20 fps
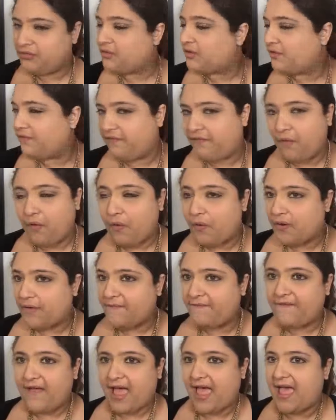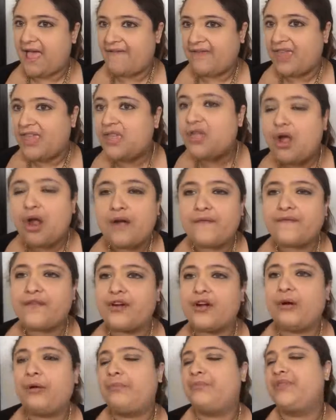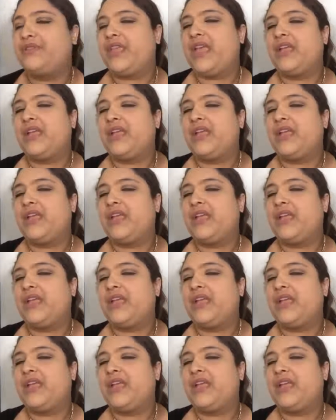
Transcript: look for 5 ER verbs,